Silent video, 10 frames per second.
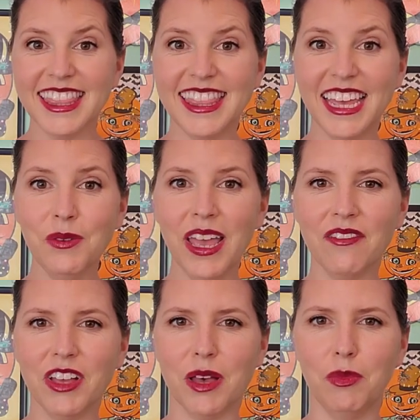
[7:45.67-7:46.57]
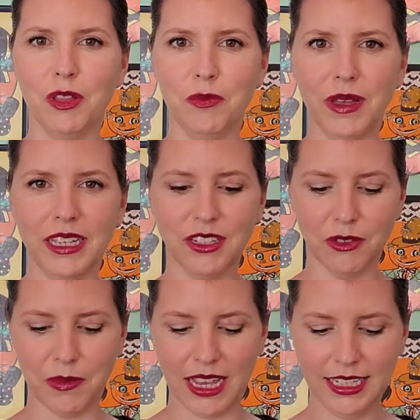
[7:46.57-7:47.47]
Then we have a couple of buckets from
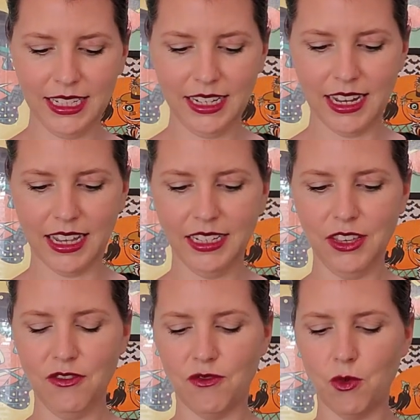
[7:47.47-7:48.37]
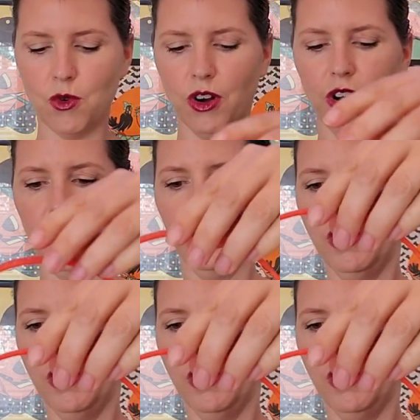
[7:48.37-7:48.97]
1994.